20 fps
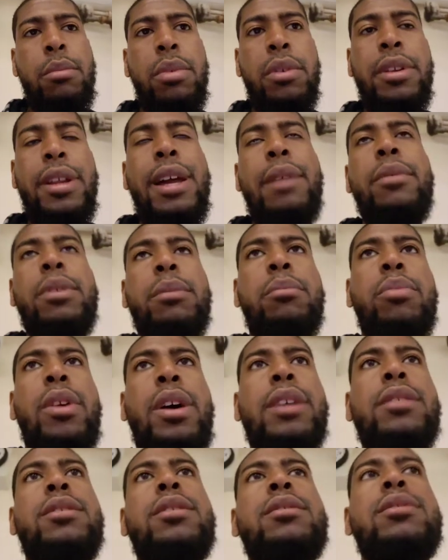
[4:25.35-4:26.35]
but having
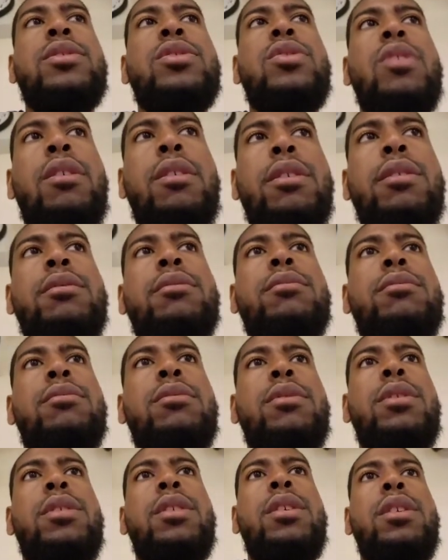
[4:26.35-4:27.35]
Brogdon start
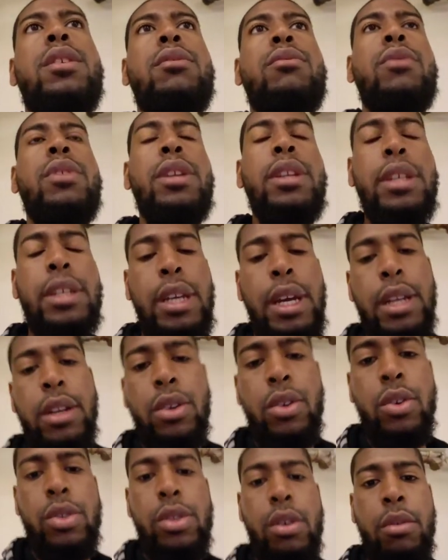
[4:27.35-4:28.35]
uh, really kind
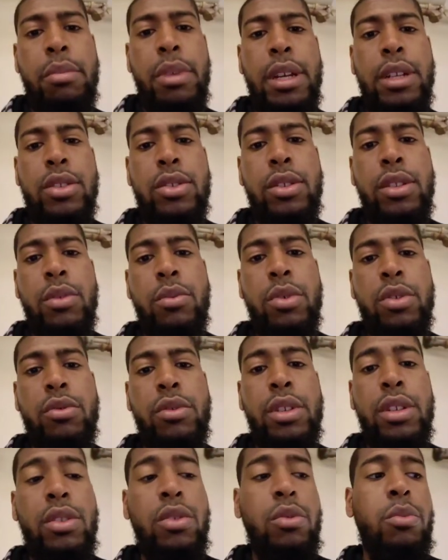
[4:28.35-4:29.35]
of hurt their bench, so there was
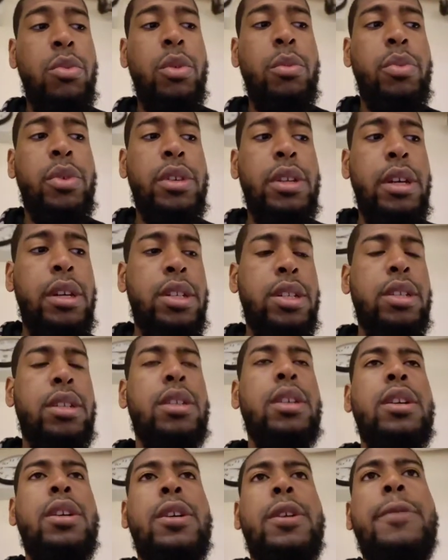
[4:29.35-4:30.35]
really no more production.